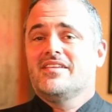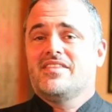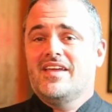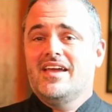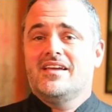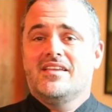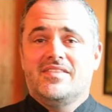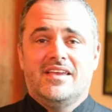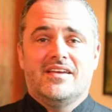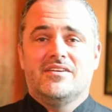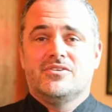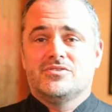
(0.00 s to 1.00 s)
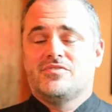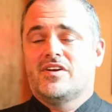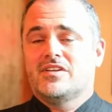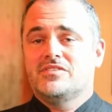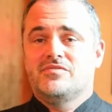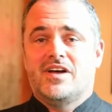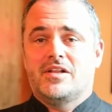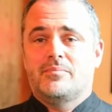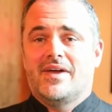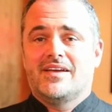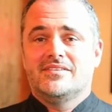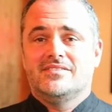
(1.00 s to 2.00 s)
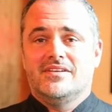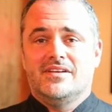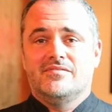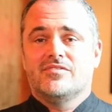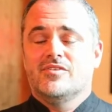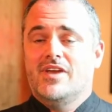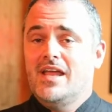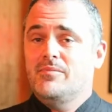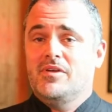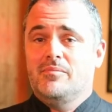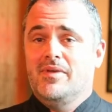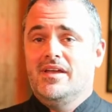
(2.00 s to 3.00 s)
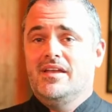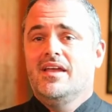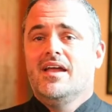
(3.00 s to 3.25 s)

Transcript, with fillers: to thank the editors of Hudson Valley Magazine for naming me